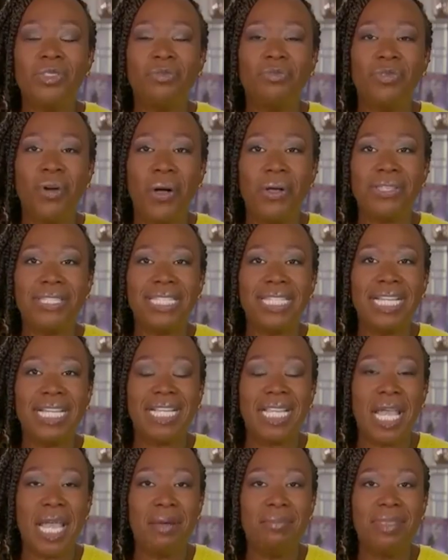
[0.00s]
falsely
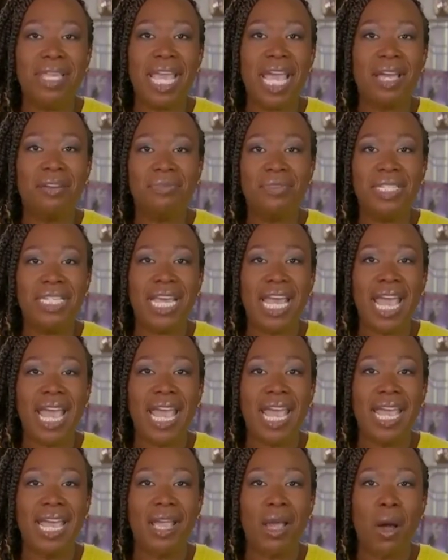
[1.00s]
claimed the
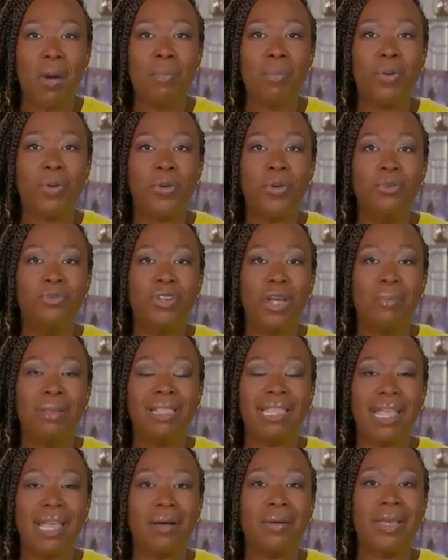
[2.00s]
FDA approved a
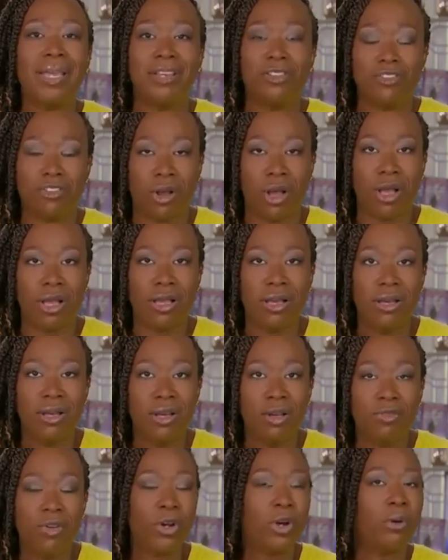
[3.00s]
malaria drug
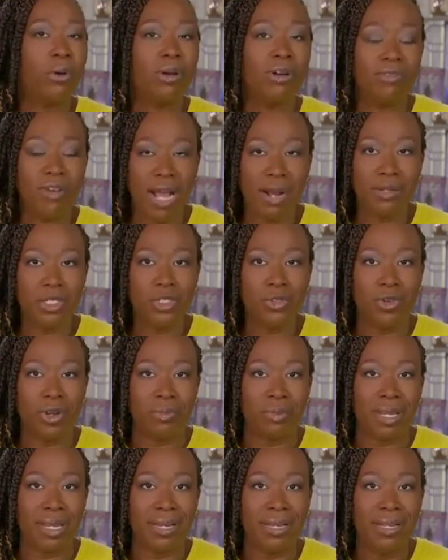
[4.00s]
for coronavirus
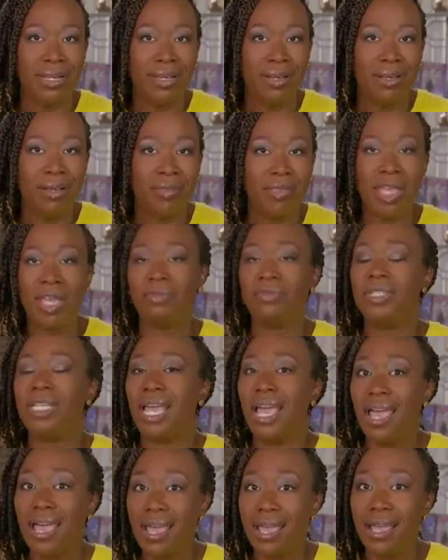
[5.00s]
treatment. The
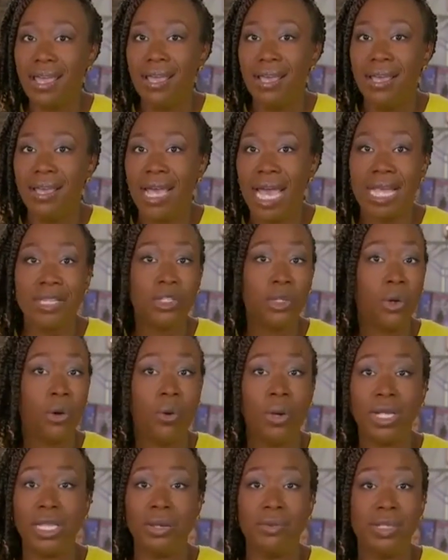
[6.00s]
FDA had to
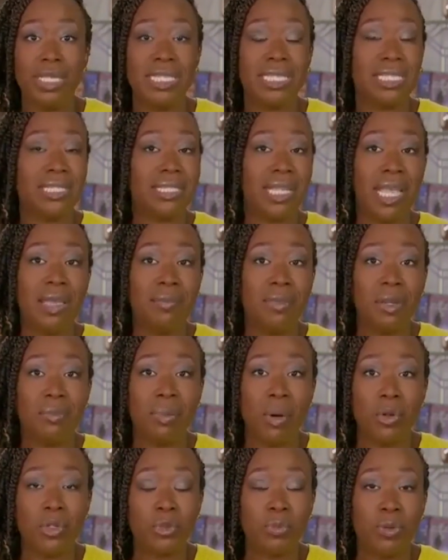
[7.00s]
quickly release a statement
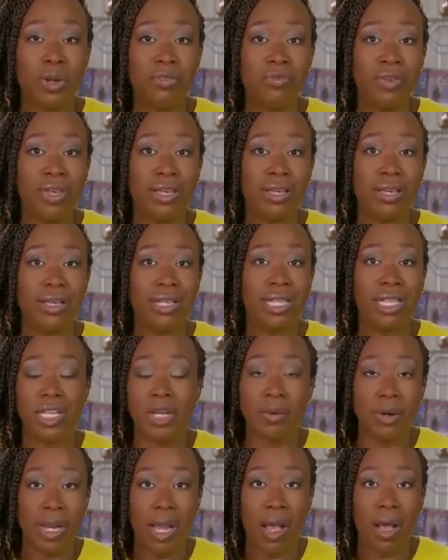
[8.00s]
post briefing
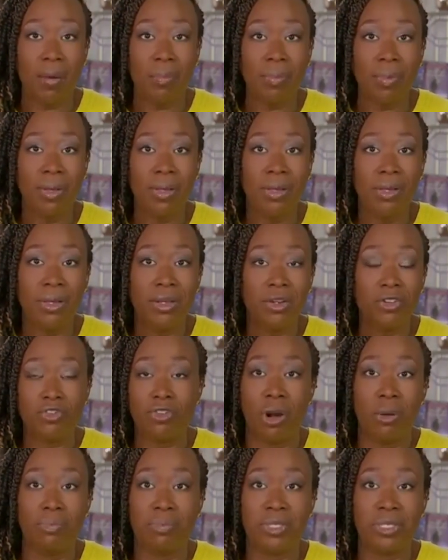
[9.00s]
clearing up
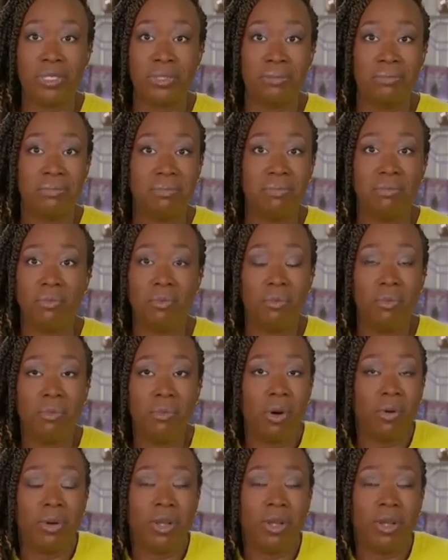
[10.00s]
Trump's what are we